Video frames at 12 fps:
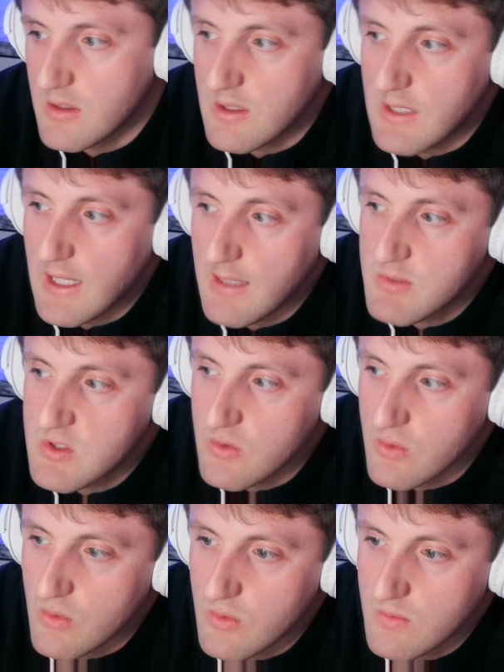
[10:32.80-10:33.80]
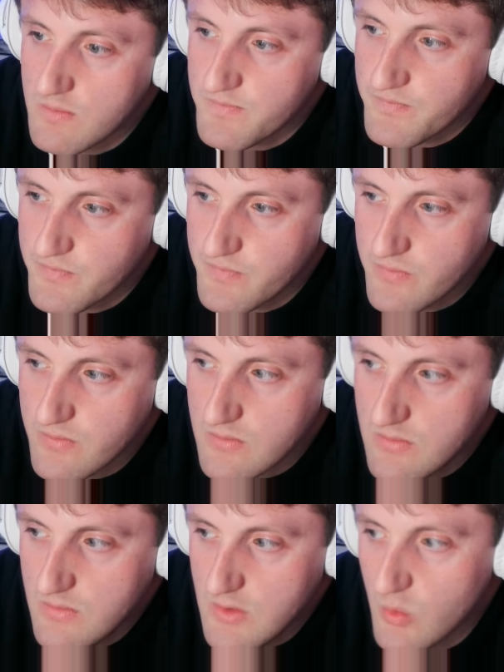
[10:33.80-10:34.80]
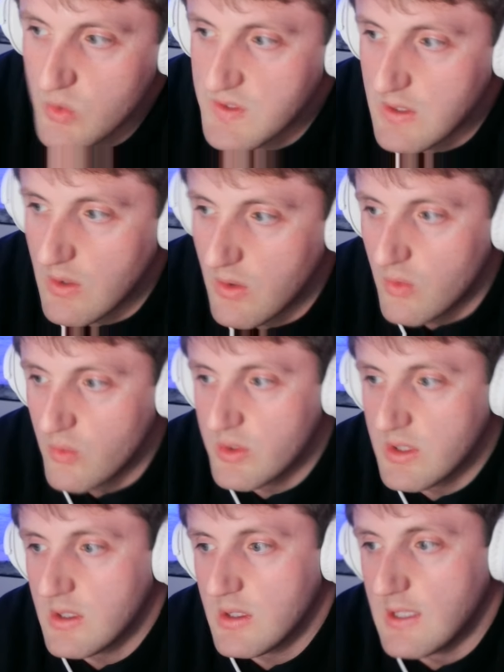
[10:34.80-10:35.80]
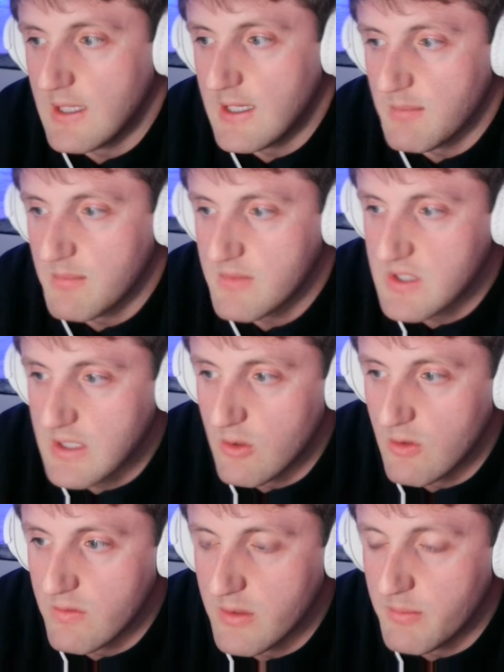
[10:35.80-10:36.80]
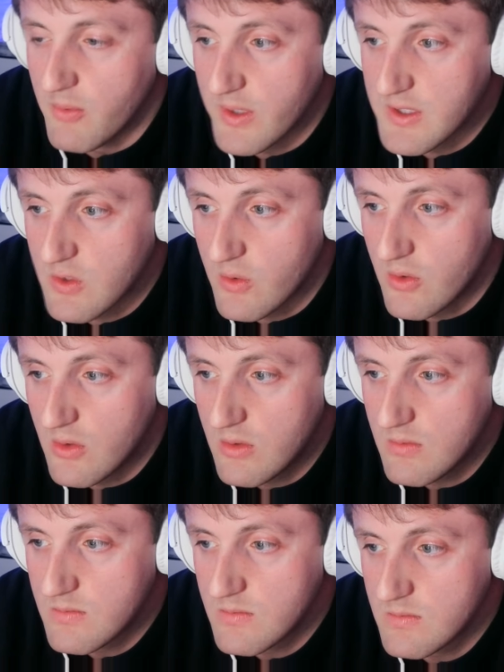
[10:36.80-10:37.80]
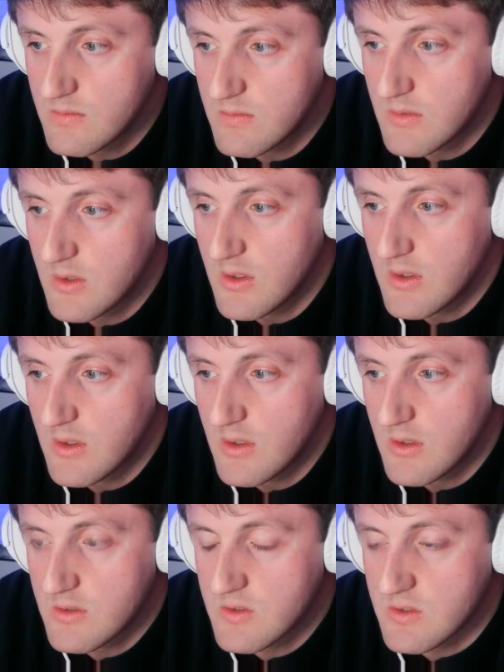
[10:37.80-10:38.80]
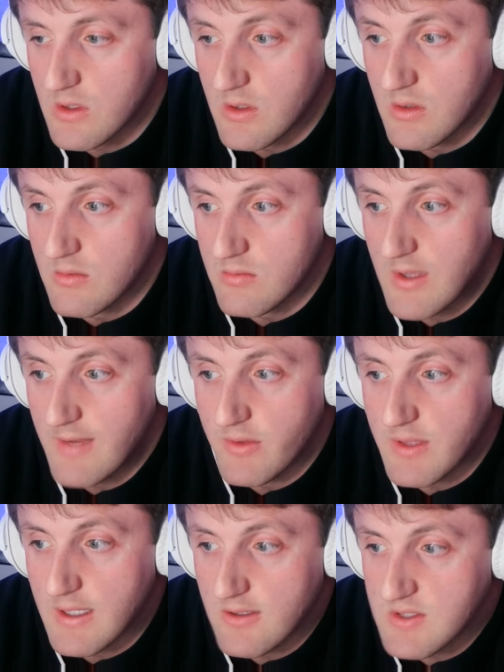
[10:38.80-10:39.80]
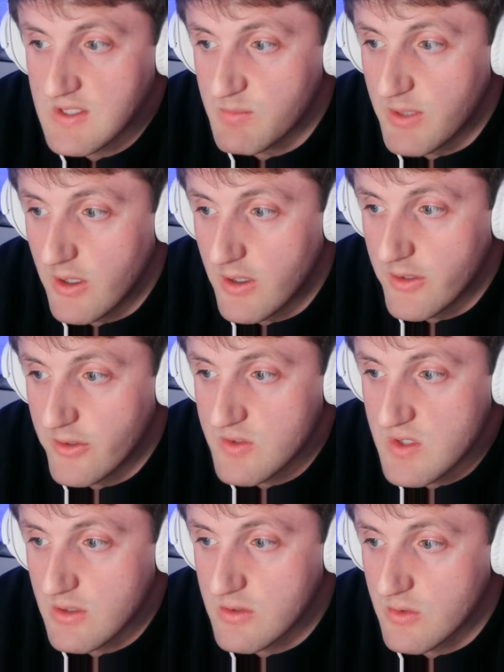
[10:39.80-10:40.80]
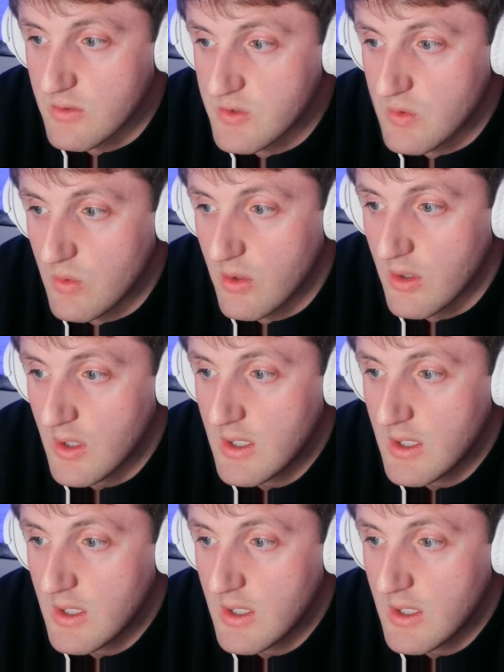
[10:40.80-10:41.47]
game two was the only game to get over the point total. So everything else has been unders on the total score.